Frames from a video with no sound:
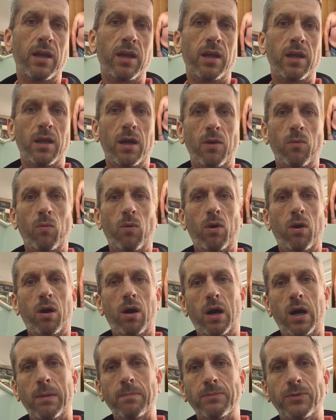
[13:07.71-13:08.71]
You know what,
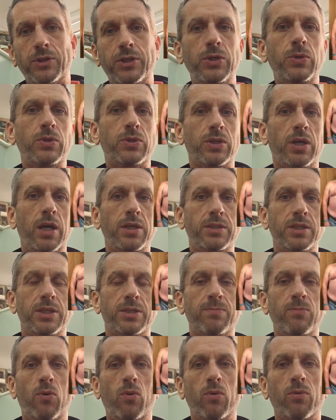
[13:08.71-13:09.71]
I'm 2 sizes
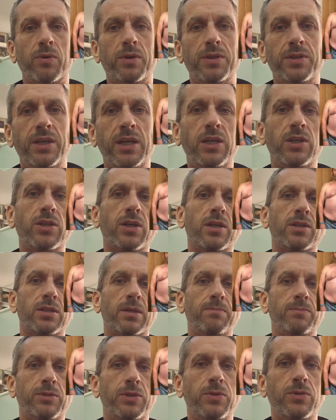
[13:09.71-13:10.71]
smaller in t-shirts,
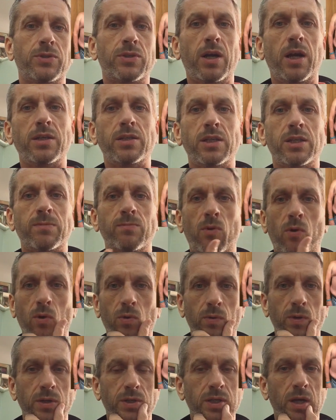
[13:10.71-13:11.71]
I'm 2 sizes
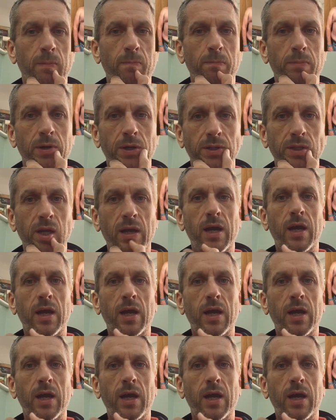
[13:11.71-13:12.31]
smaller in jumpers,